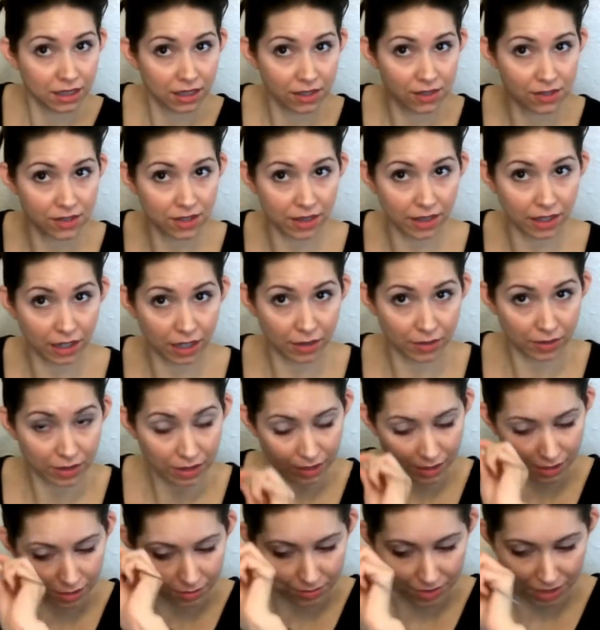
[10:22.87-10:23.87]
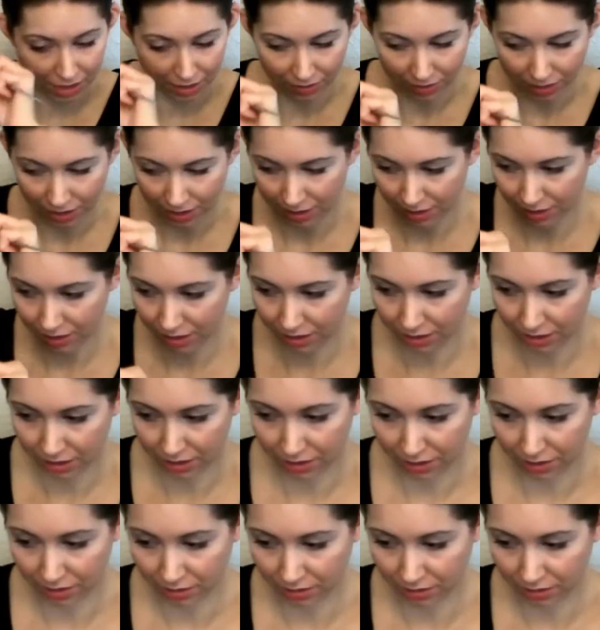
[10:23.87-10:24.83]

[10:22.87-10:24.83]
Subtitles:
So then I would come down here.